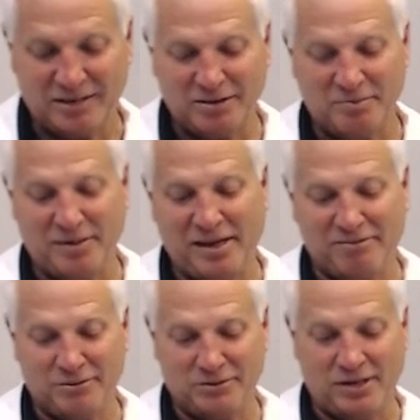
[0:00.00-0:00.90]
of
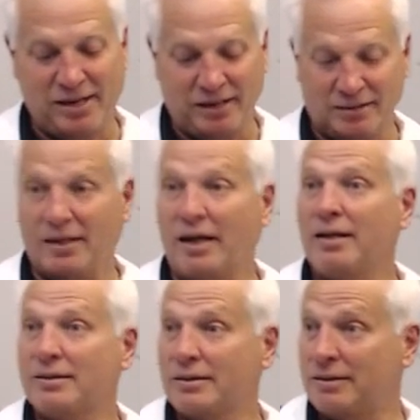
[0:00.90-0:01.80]
Behavioral Science. Now
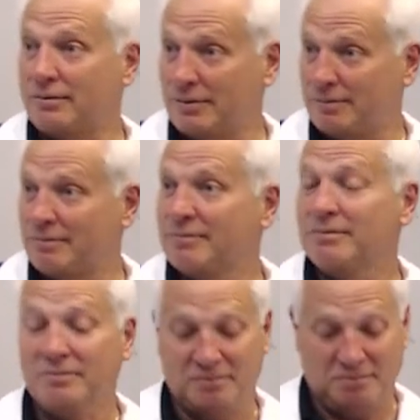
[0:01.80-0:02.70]
that's a good one.
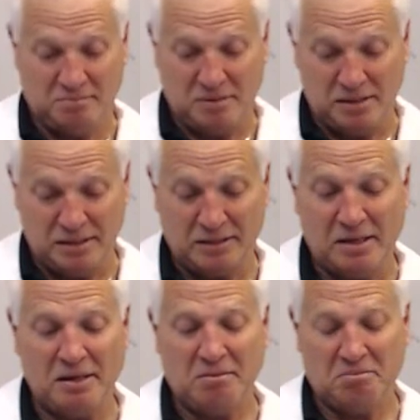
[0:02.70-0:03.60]
I like
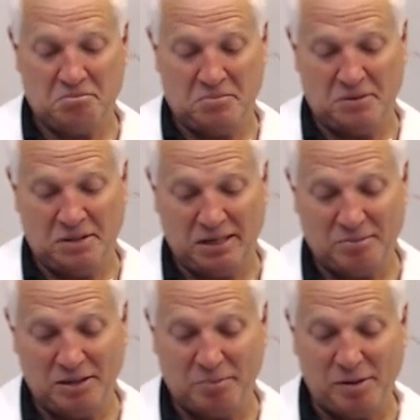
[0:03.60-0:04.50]
that. That could be
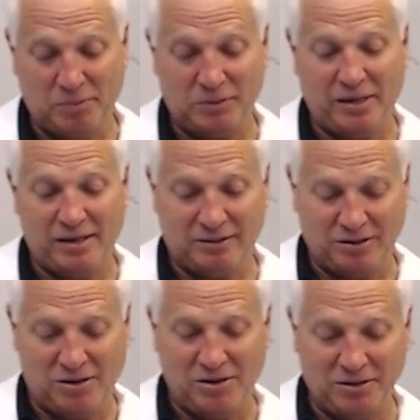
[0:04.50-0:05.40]
the people that
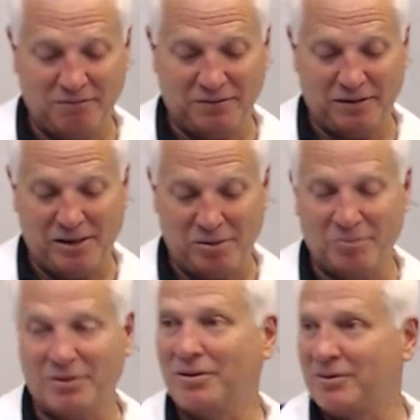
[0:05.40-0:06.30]
call you for help
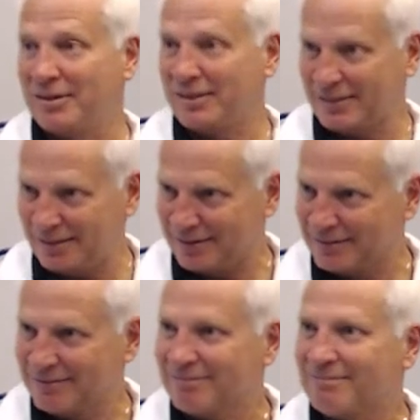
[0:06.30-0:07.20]
and don't listen.
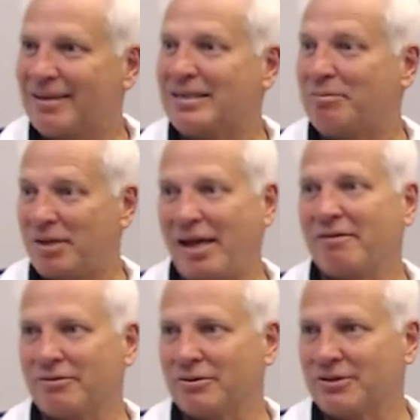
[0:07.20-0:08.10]
That's a
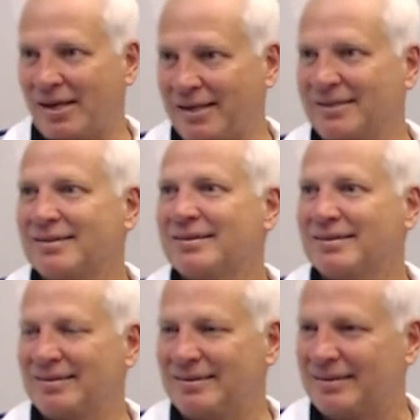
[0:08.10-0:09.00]
behavioral science.
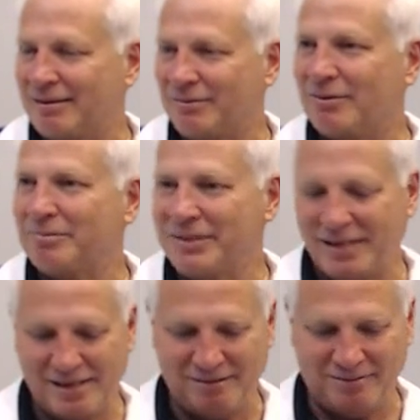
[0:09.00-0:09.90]
They won't
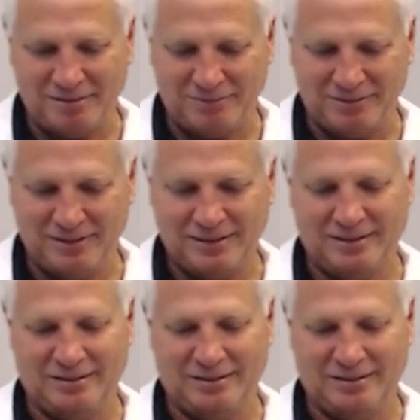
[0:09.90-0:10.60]
behave. They won't listen.